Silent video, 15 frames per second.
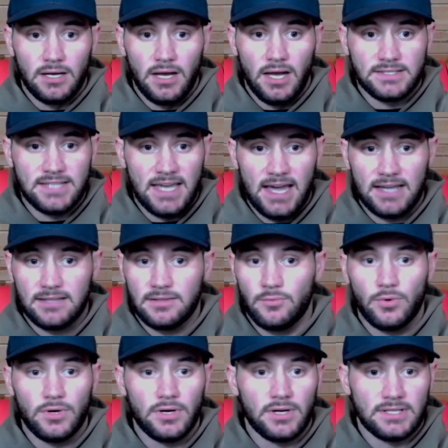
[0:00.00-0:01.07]
attack the
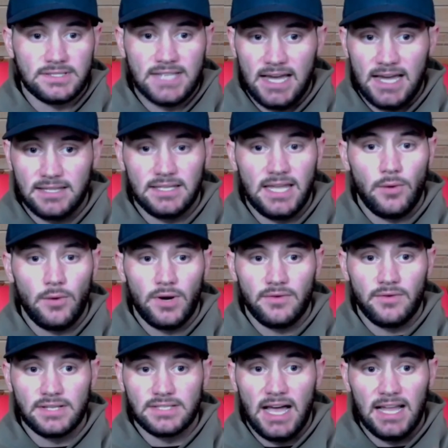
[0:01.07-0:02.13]
work, attack the day,
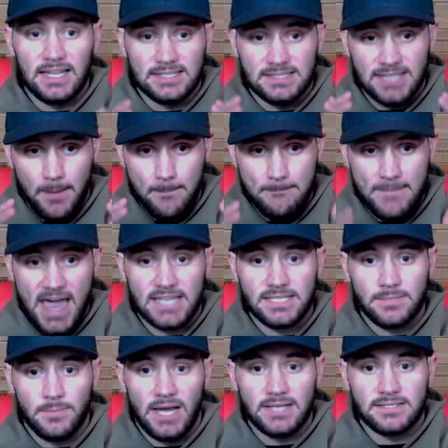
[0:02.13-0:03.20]
whatever it is. I like to say
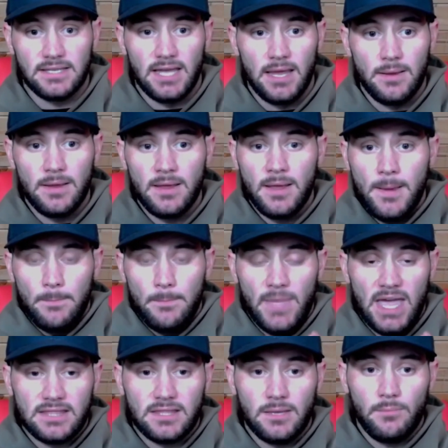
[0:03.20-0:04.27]
maximize today.
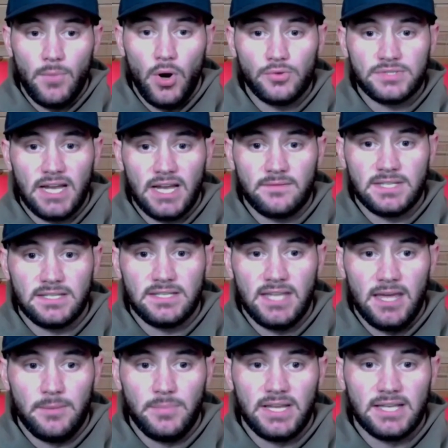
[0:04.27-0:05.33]
Make the most out of
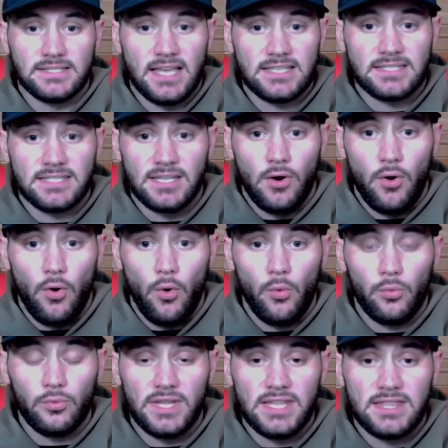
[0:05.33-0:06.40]
today because that's the
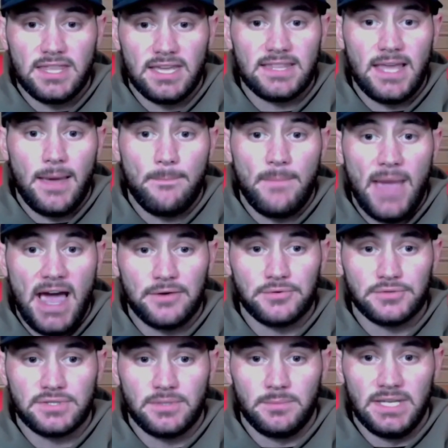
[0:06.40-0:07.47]
only thing that
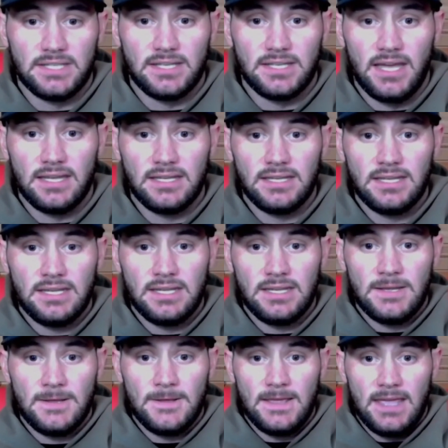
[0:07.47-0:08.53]
matters to me today
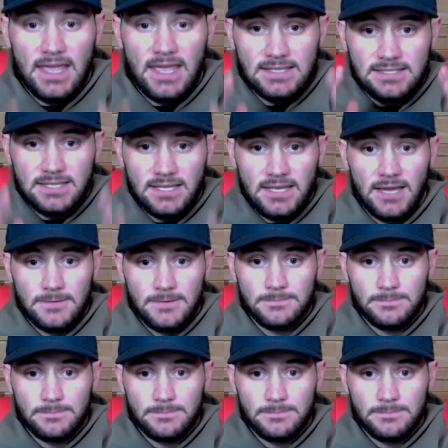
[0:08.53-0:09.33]
is today.